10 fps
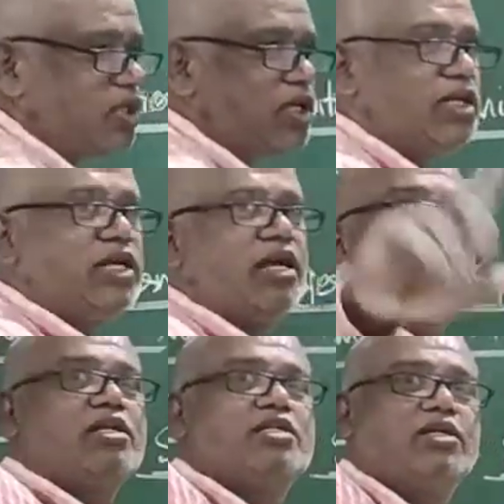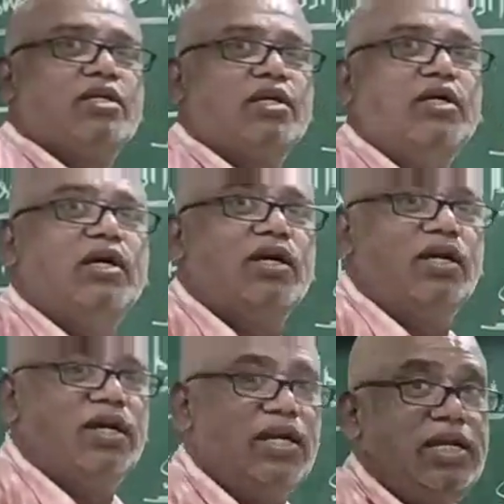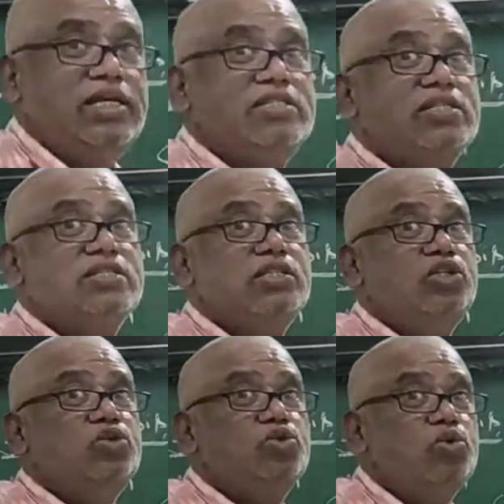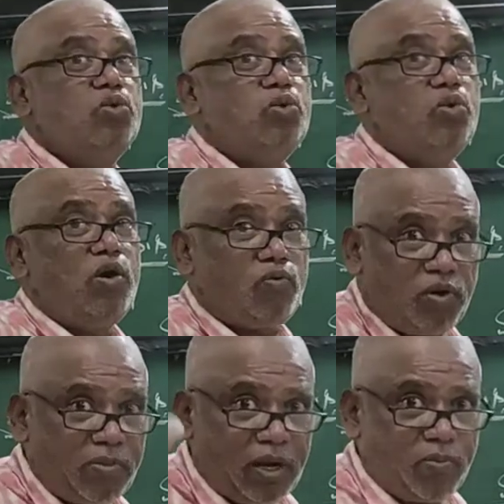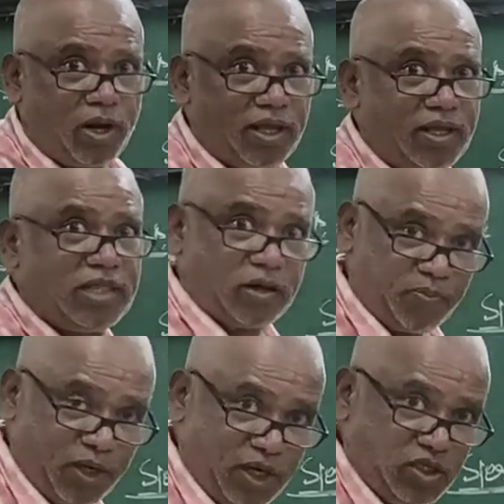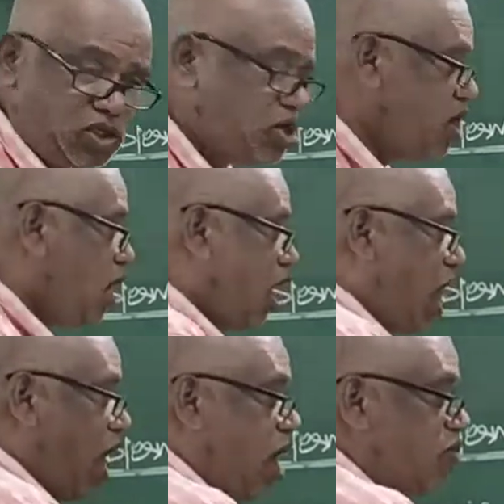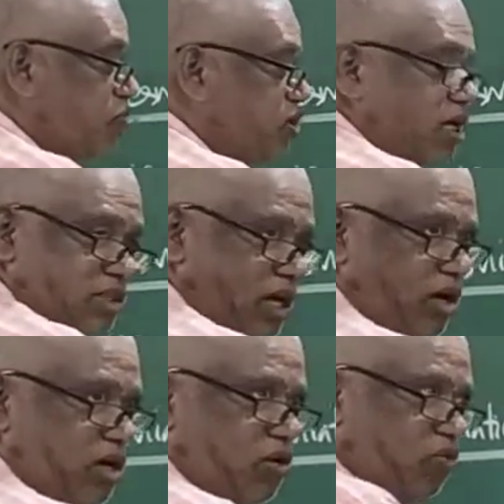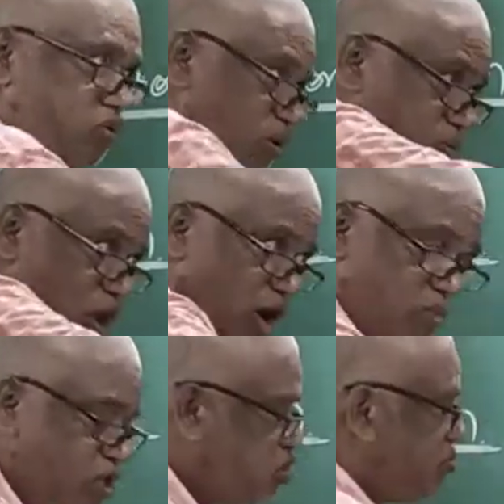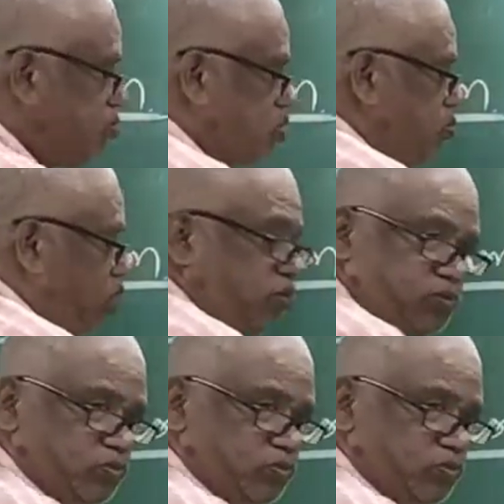It cannot releases into female body. That means after the full formation of the sperm,